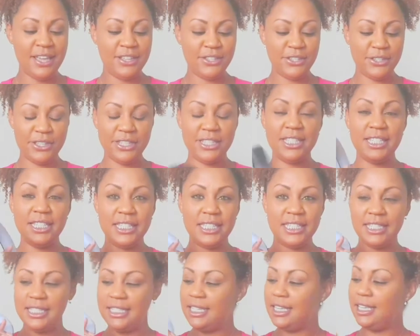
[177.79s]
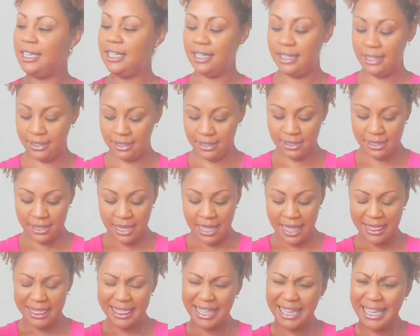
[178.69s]
So this is,
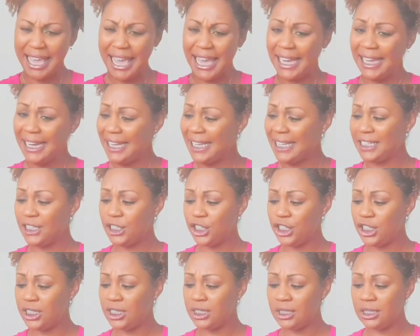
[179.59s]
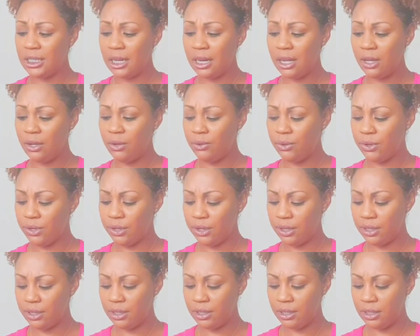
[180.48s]
I think, 8 inches that I
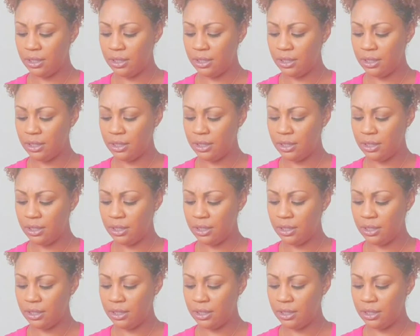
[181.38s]
ordered.